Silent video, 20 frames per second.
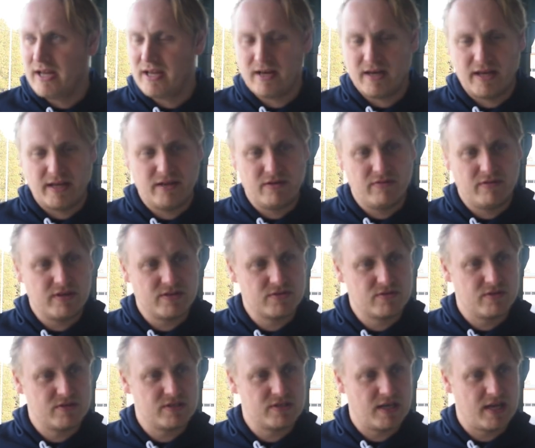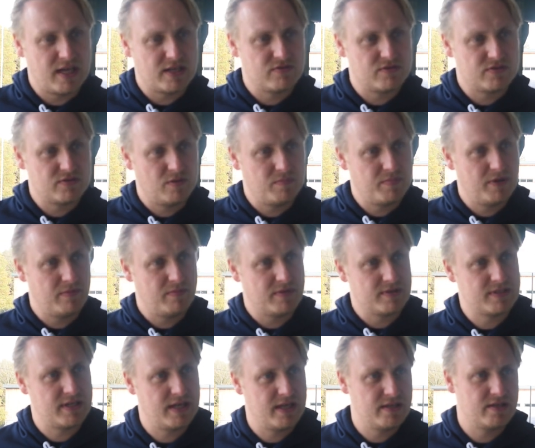like you're only as good as your last result, people
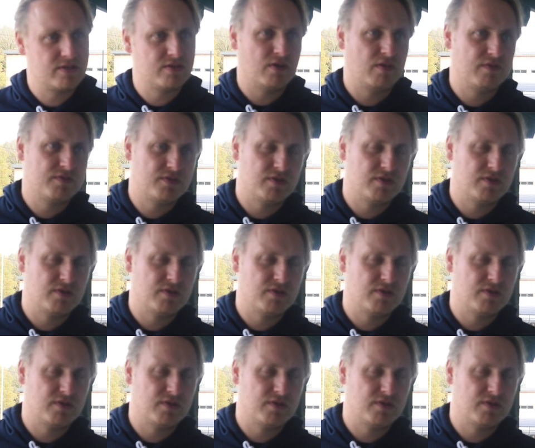say and stuff.